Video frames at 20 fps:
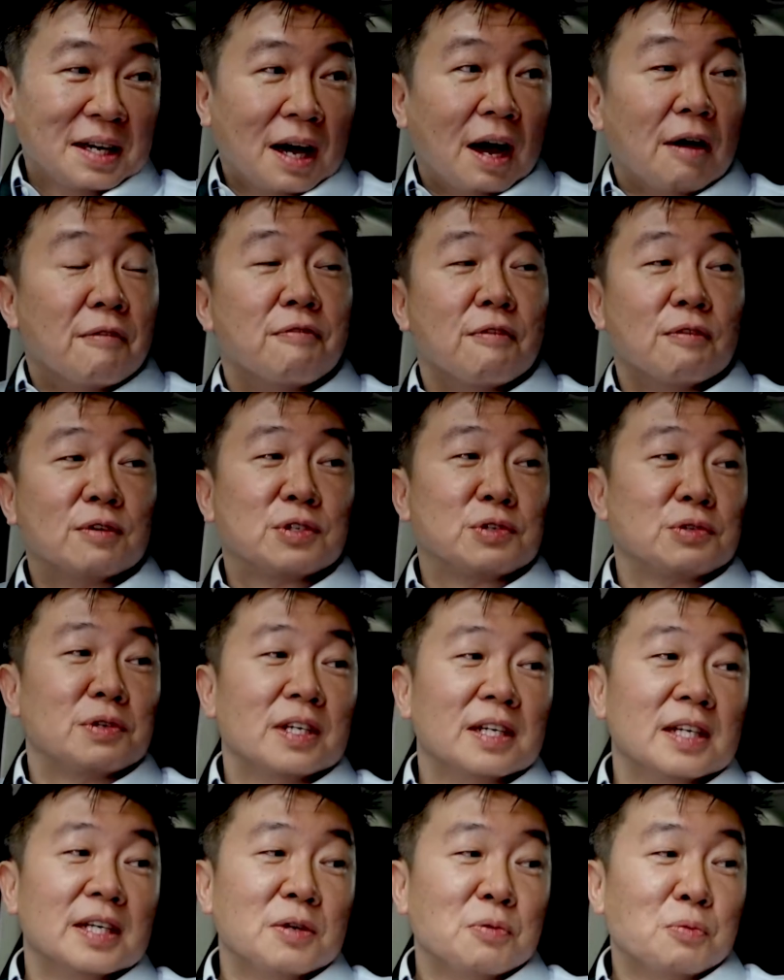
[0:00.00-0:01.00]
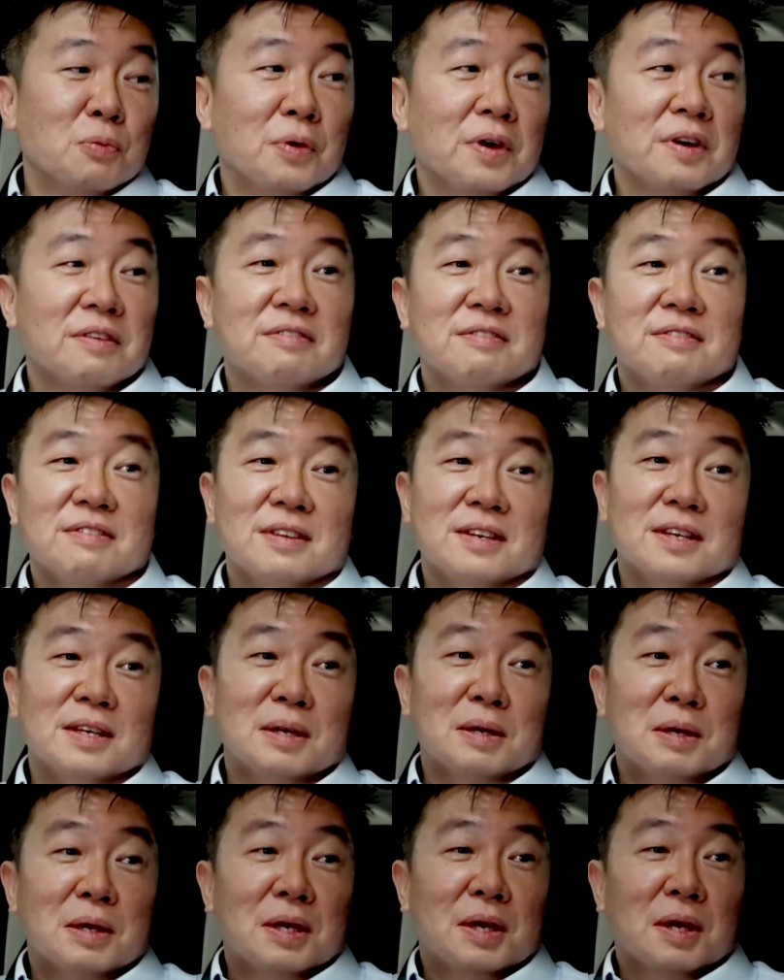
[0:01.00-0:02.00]
Unfortunately, with
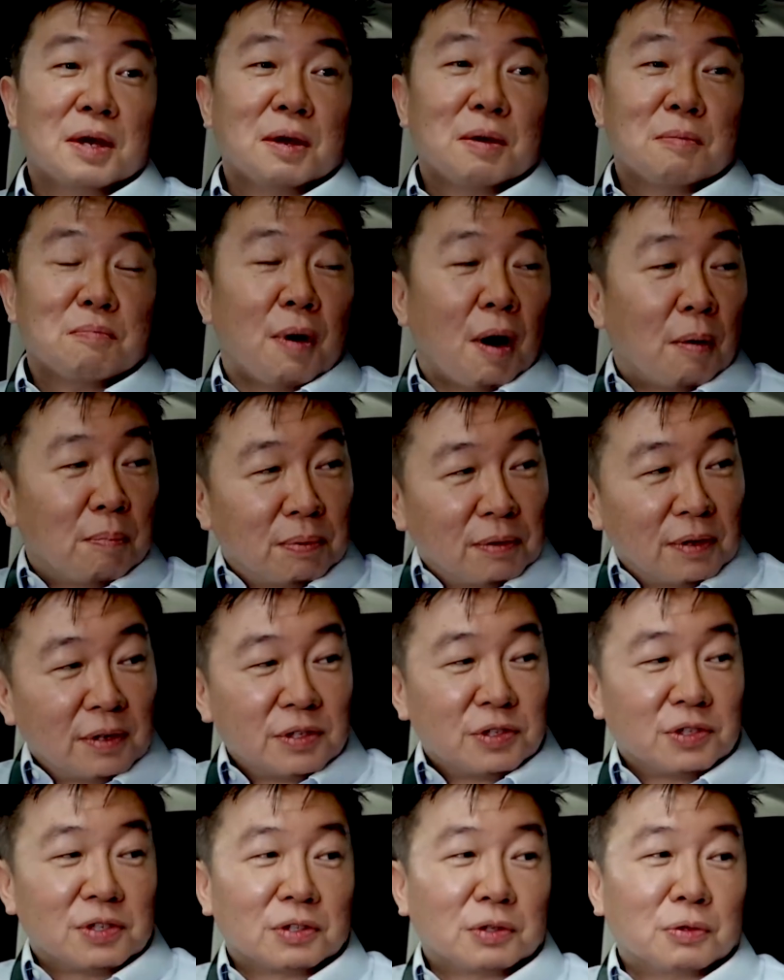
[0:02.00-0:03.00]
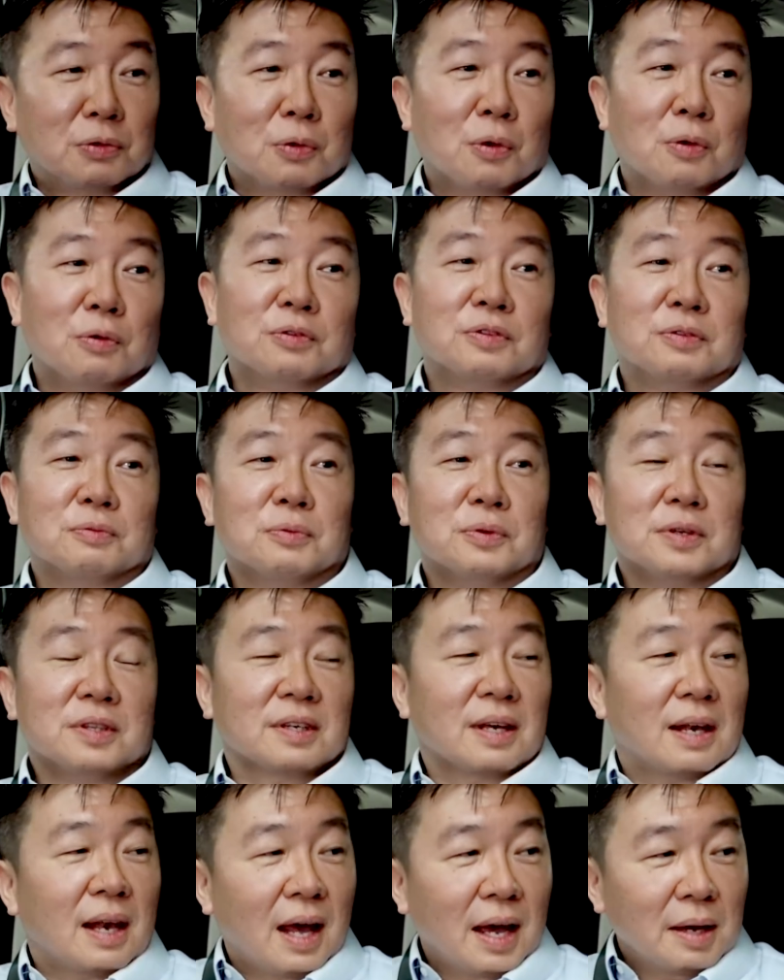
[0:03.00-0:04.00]
the population growth,
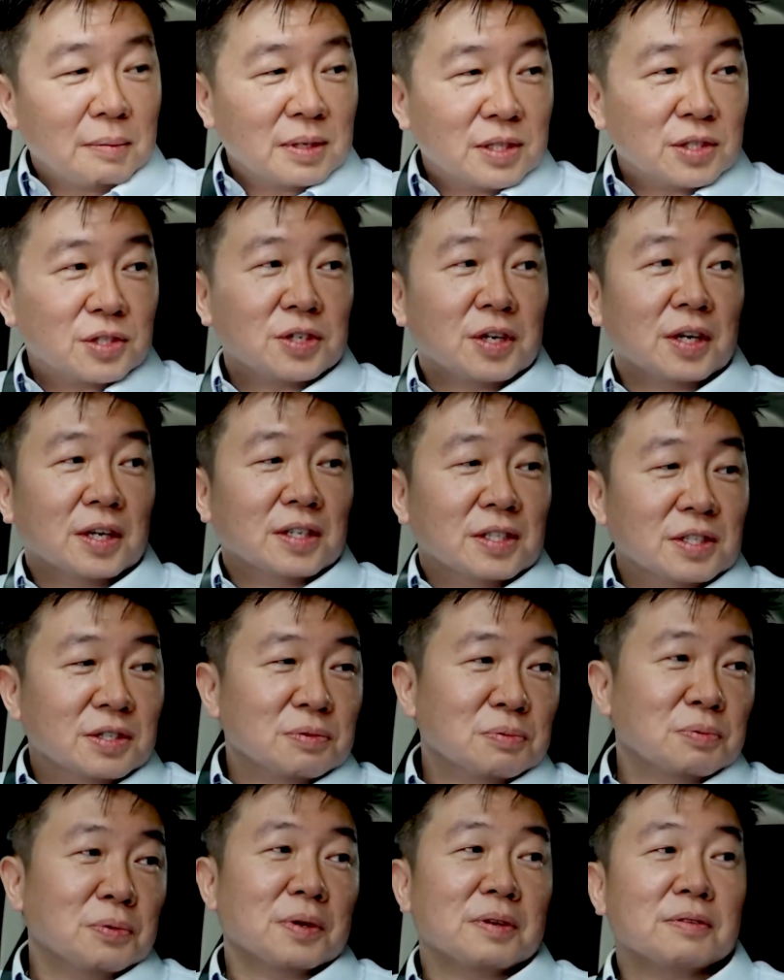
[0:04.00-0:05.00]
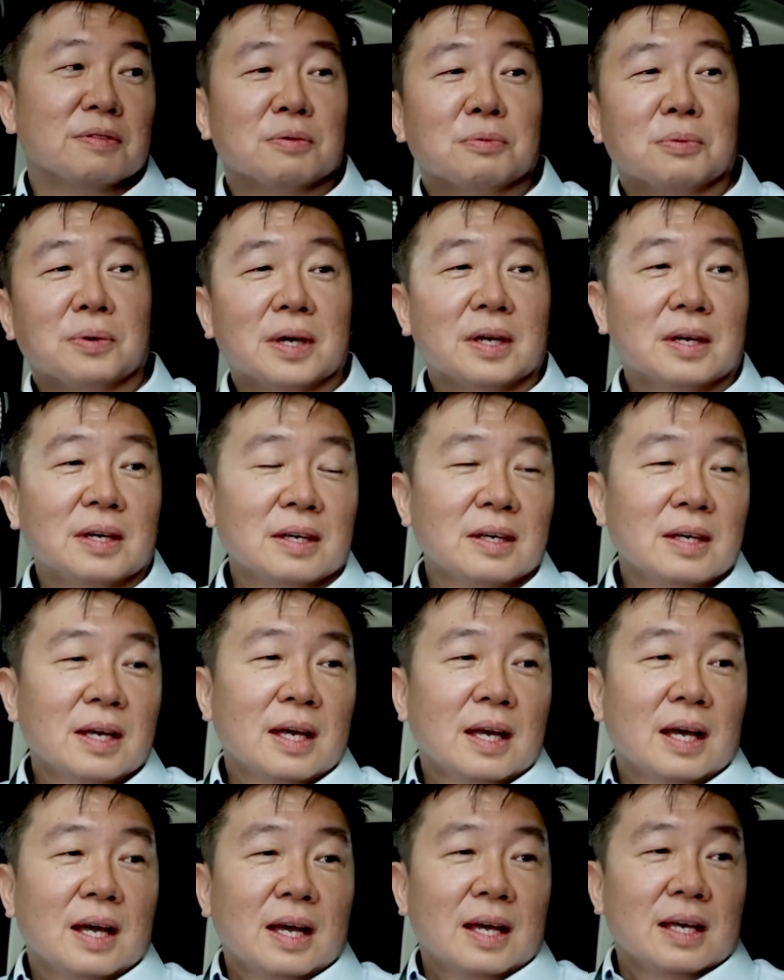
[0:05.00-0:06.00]
with climate change, with the way
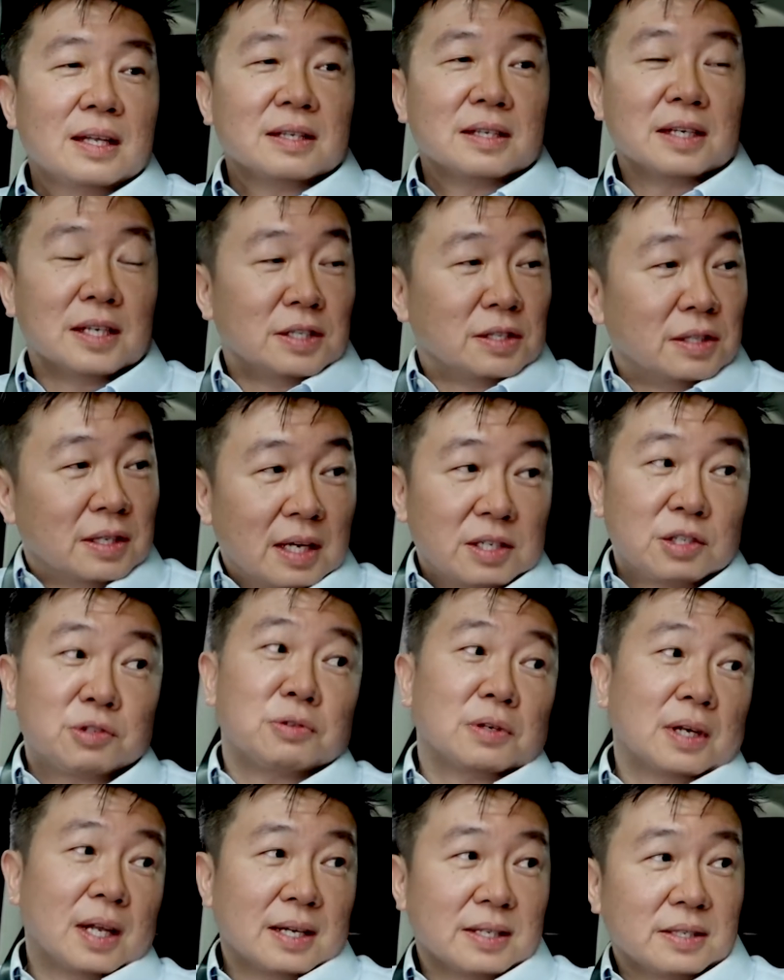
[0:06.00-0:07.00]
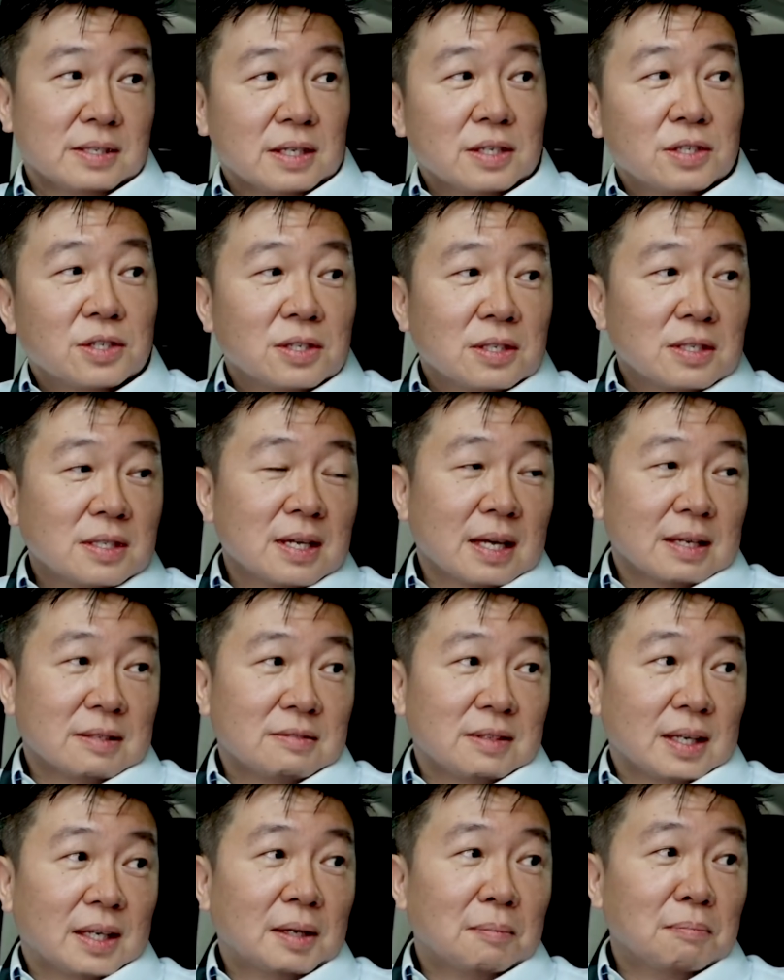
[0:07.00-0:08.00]
industrialization has
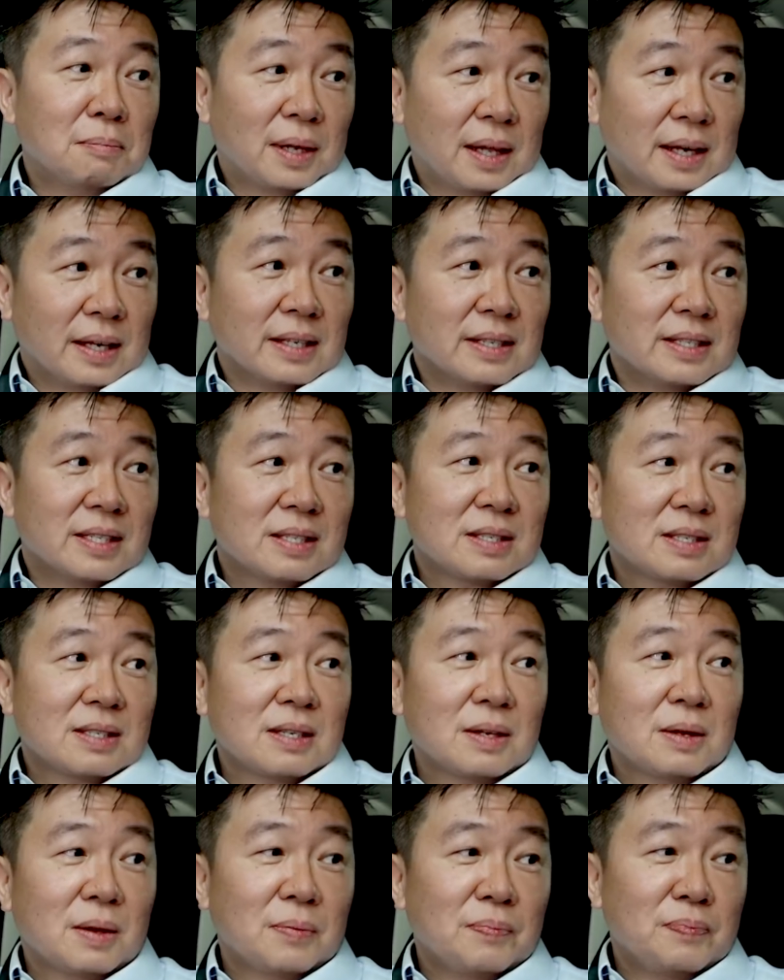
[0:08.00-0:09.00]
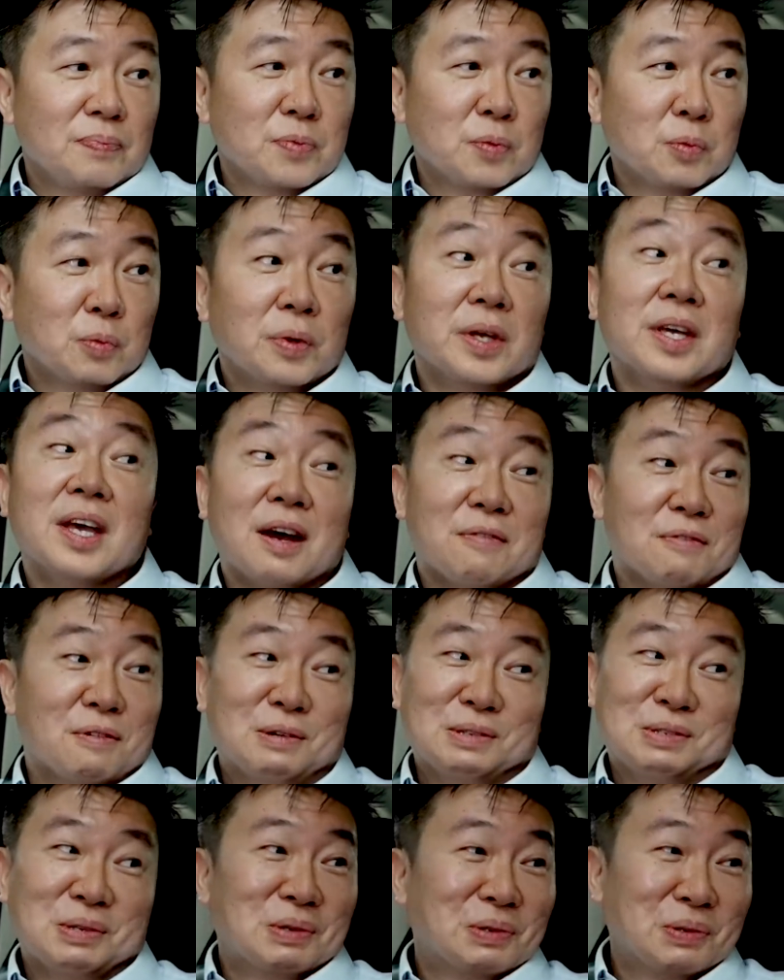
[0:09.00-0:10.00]
taken place, we have
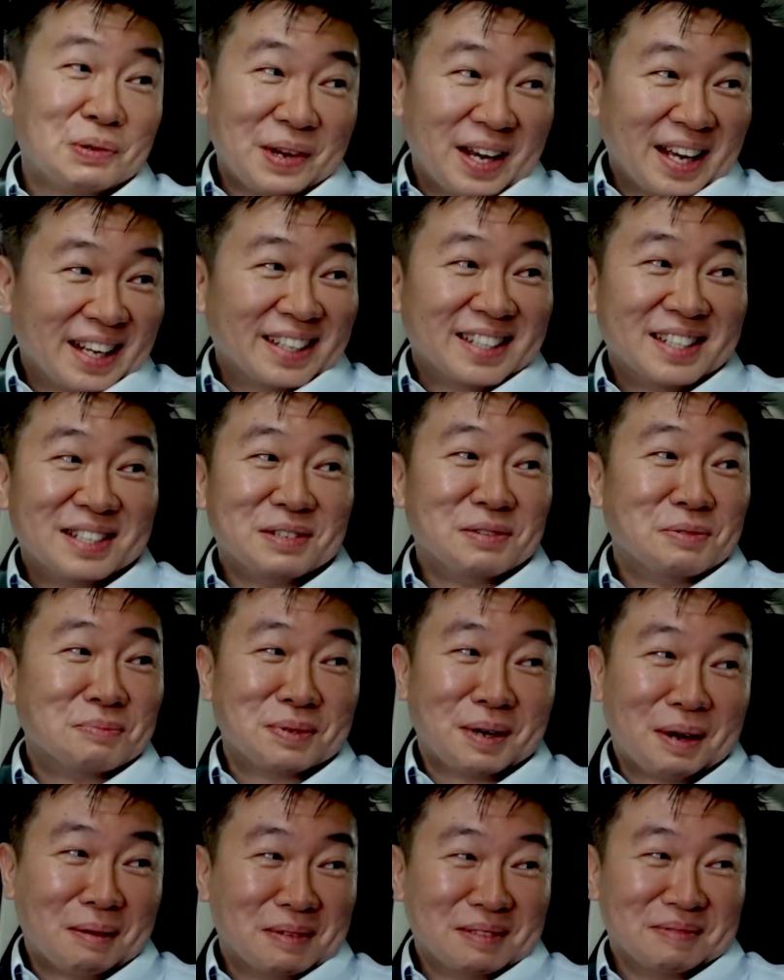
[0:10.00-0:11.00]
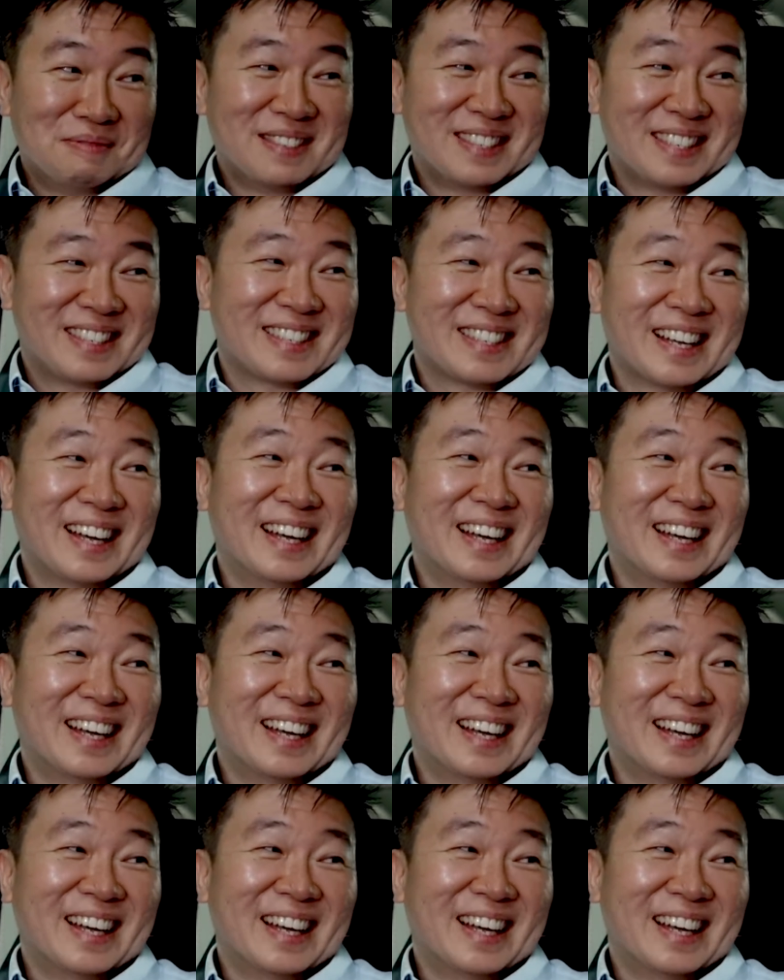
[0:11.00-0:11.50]
also created new problems,